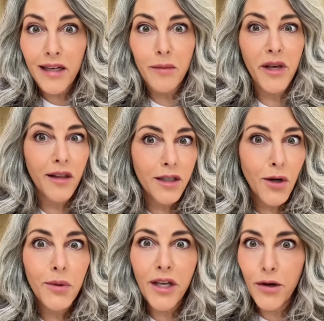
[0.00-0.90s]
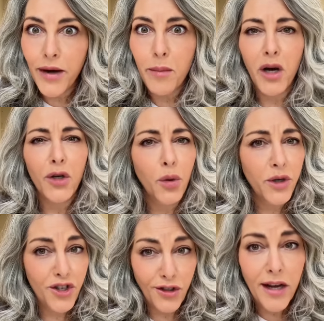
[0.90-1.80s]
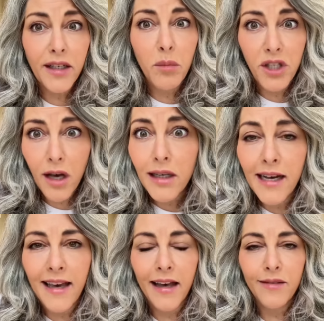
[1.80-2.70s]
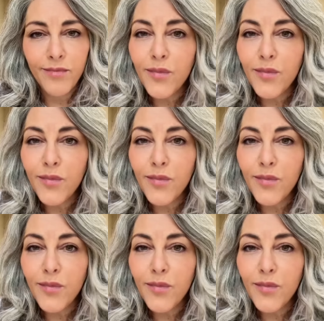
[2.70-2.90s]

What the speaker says: to be the lonely grandma who wishes I could be young again,